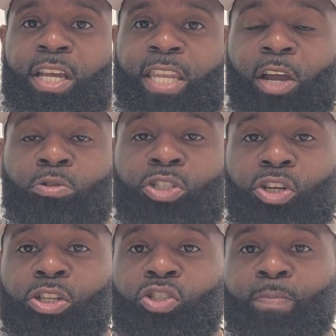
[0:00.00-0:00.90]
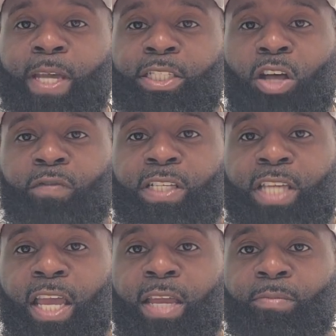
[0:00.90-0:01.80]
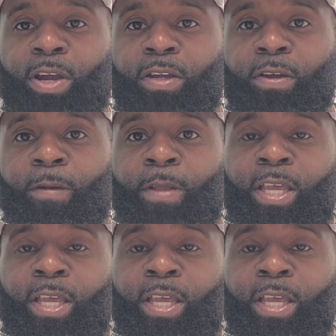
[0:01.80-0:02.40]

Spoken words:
they're going to judge you based off this game right here.